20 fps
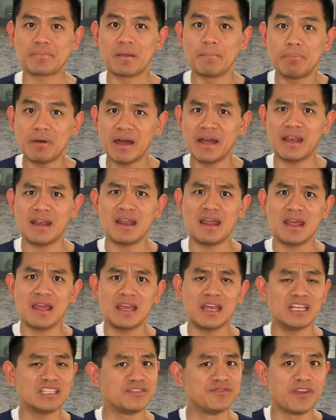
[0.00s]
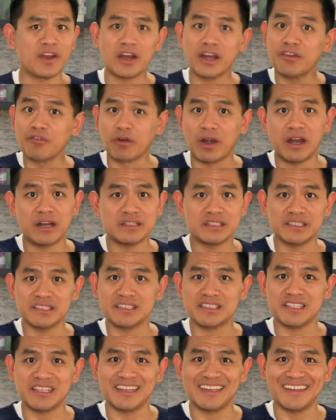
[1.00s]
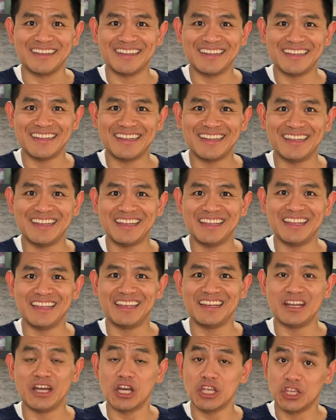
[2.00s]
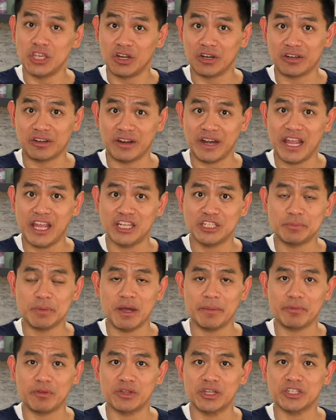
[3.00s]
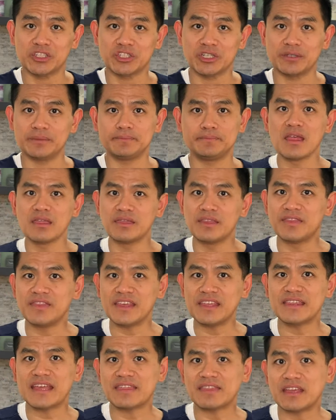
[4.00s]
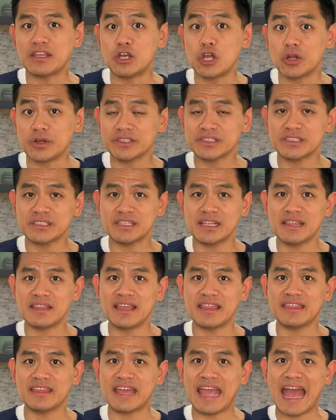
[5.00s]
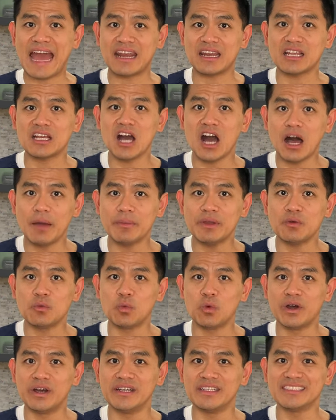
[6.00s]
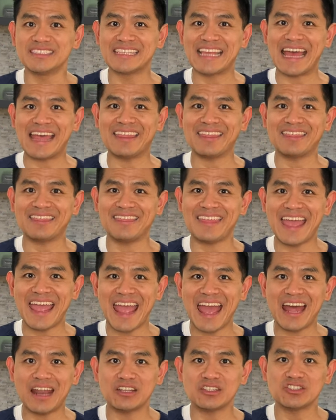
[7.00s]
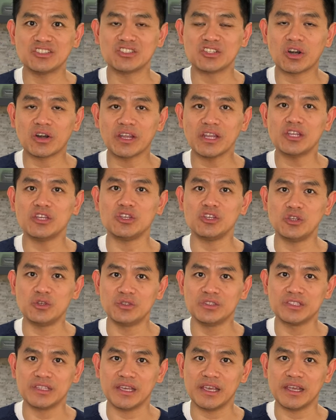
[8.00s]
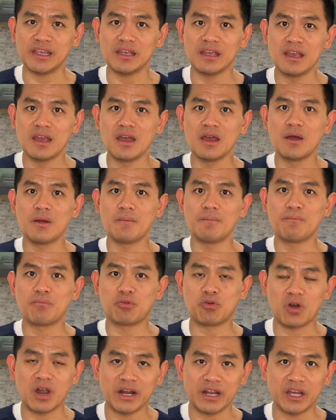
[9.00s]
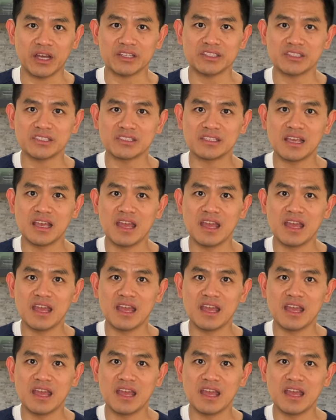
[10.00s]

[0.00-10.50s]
but it's very rare to see it in a younger age population. The thing that they noticed that they had in common was that they had started using products